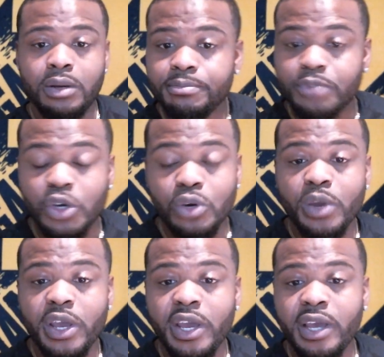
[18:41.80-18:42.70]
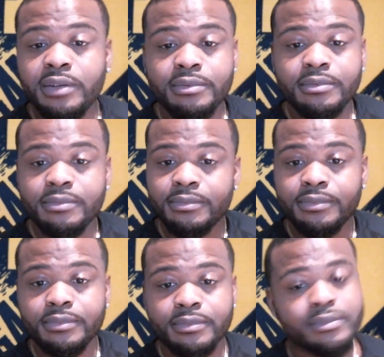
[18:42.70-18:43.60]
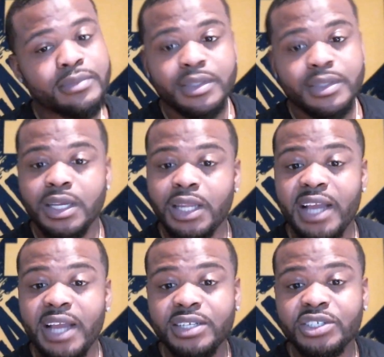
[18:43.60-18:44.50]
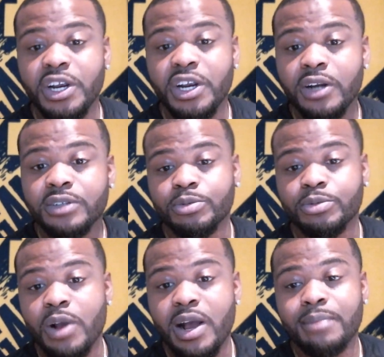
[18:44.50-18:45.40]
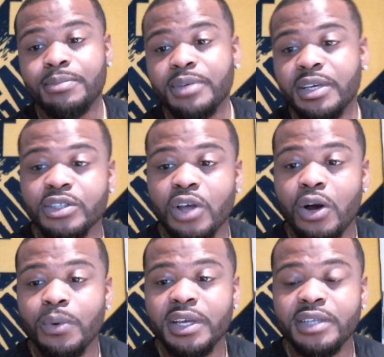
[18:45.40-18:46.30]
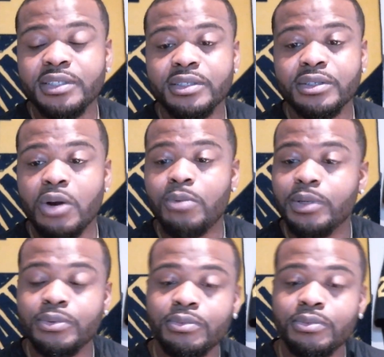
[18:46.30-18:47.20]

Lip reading: good win. Like, share, subscribe, and as always, go Blue.